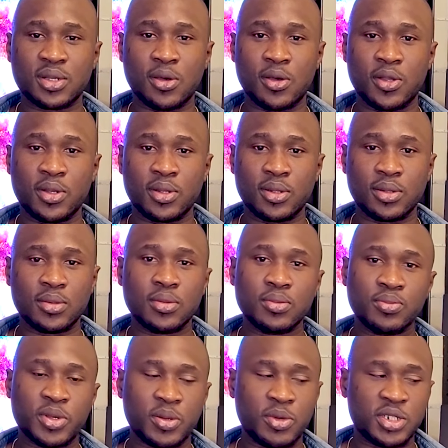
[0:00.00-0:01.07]
on
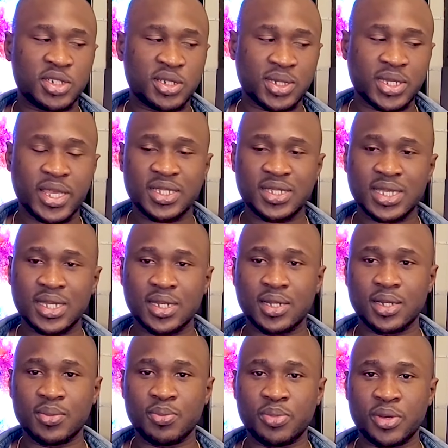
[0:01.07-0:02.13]
pretty much the case and
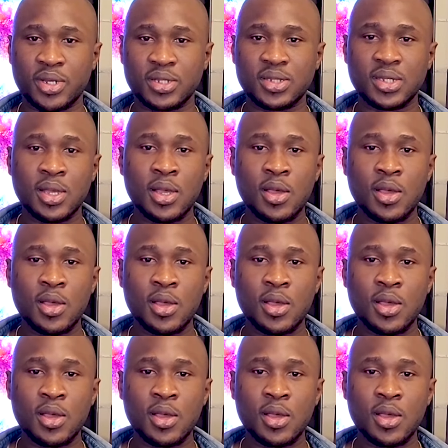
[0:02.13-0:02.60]
the buds,